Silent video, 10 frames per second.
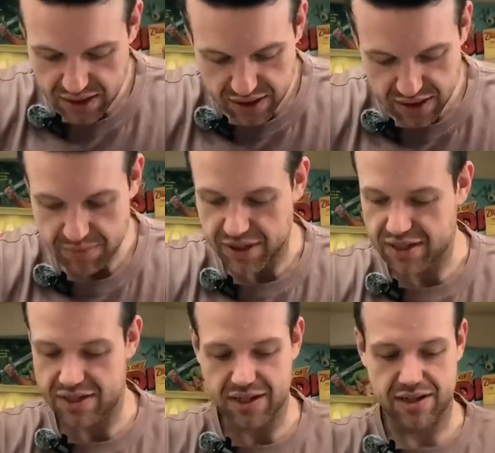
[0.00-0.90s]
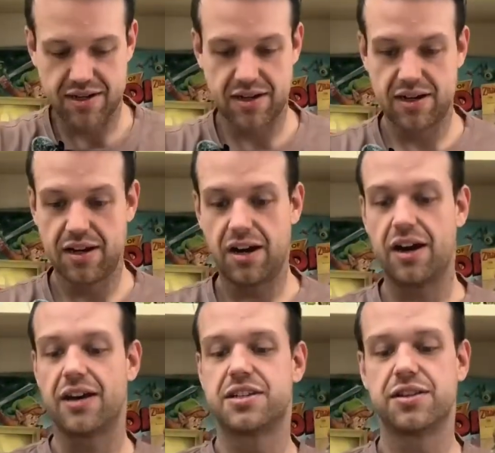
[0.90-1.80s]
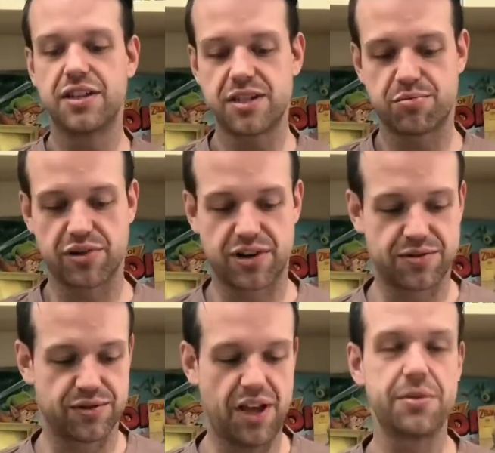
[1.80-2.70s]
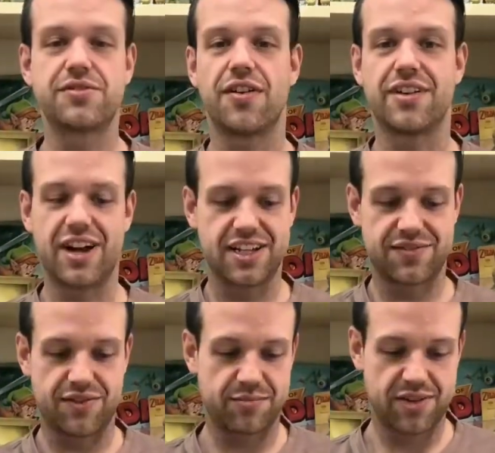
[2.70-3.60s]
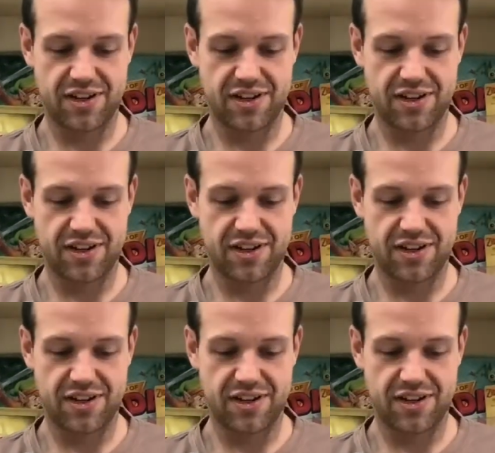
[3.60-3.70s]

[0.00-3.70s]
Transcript: Yep, that's it. Alright, so these are pretty cool. That was very nice of him.